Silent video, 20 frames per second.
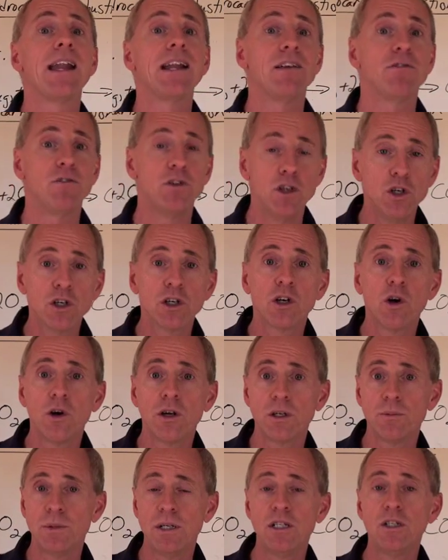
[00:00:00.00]
And if you're
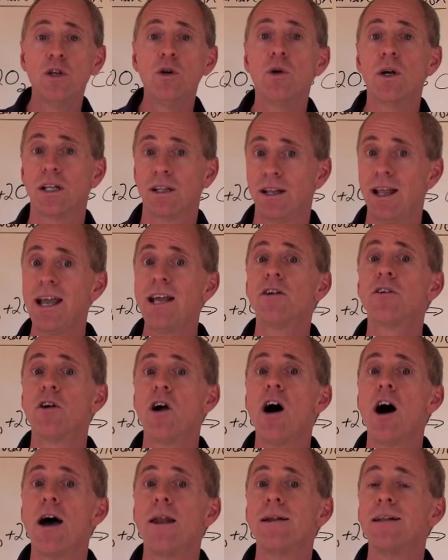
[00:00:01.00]
going to be doing
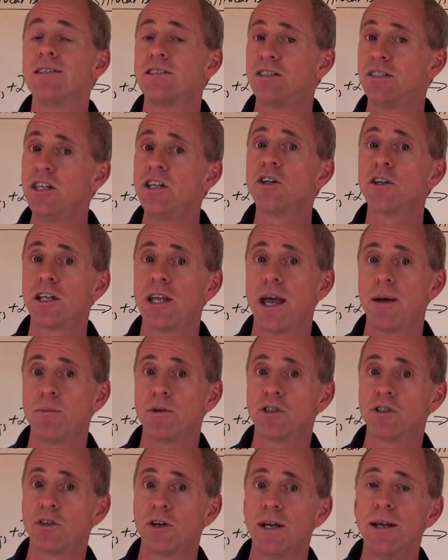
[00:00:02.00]
later on in senior
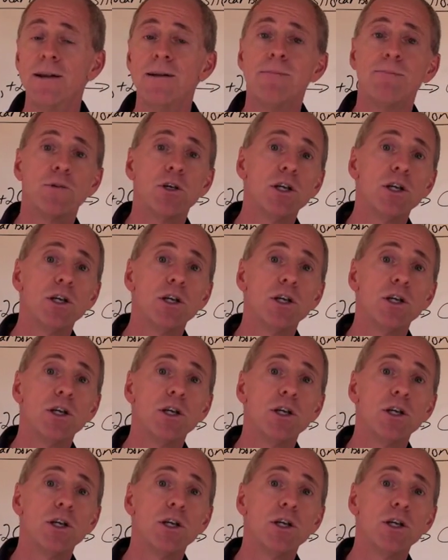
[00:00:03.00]
chemistry,